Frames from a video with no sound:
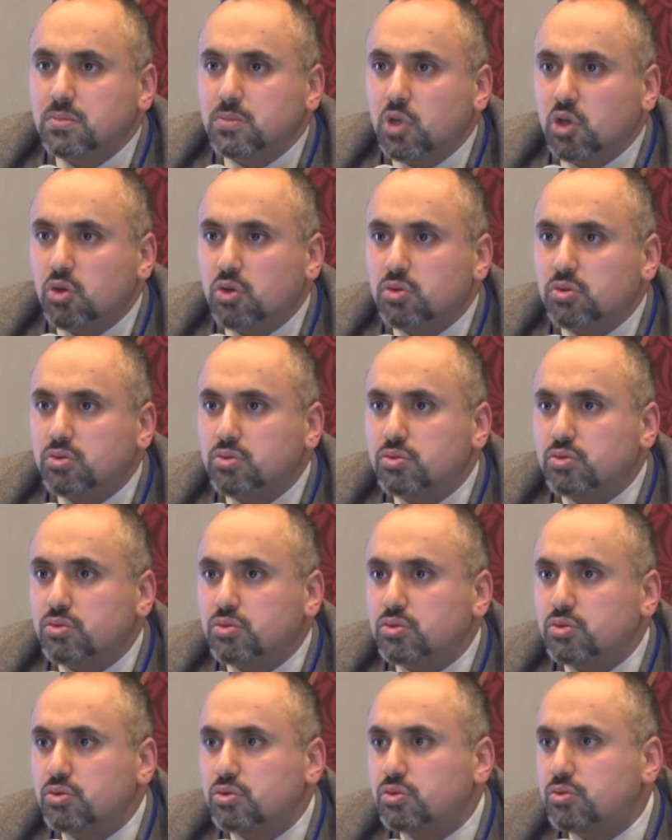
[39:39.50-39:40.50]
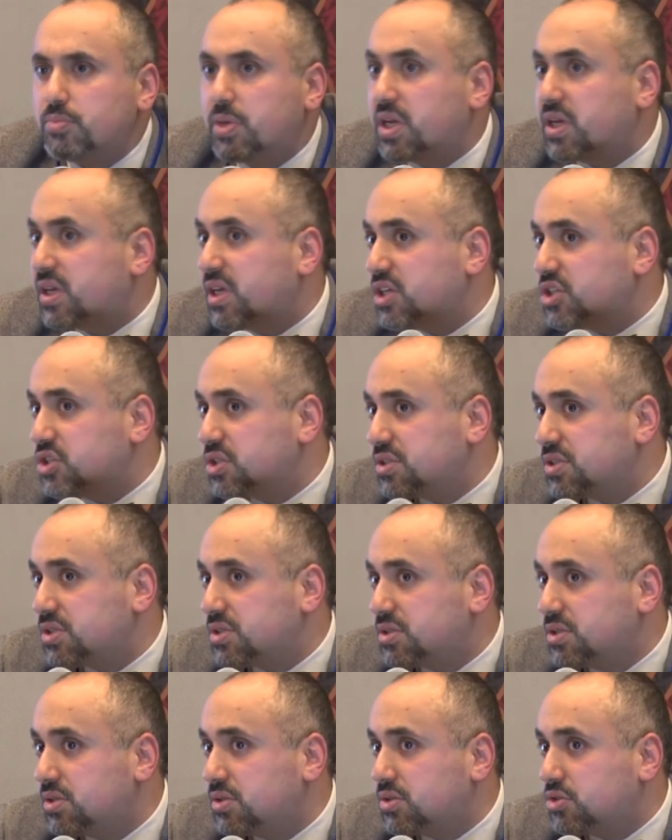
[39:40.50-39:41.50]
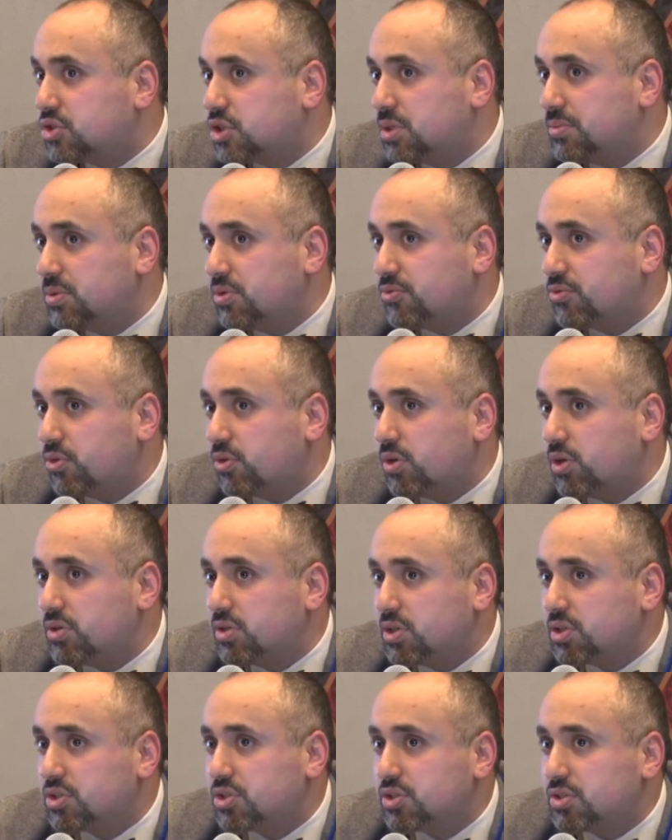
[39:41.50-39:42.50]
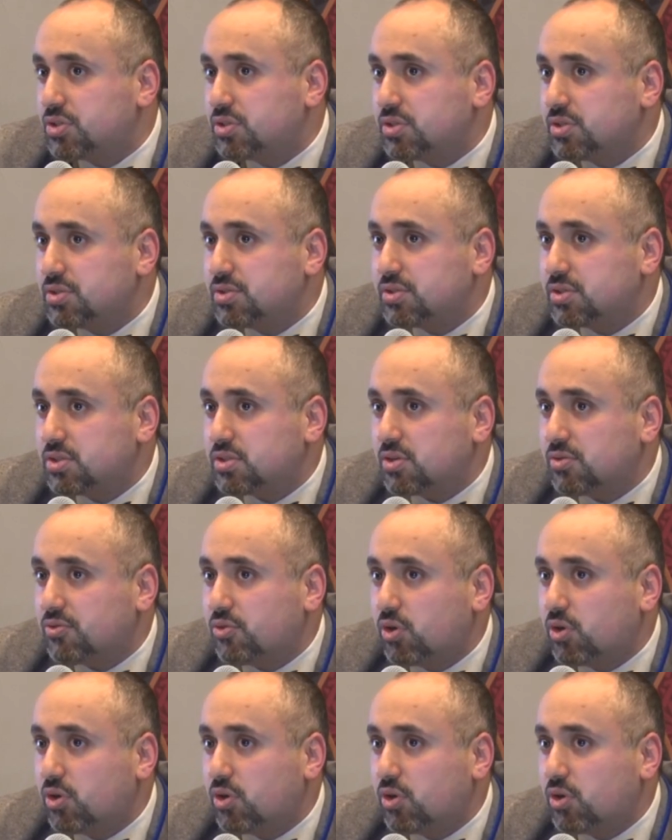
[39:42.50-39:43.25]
So medication-assisted treatment for addiction is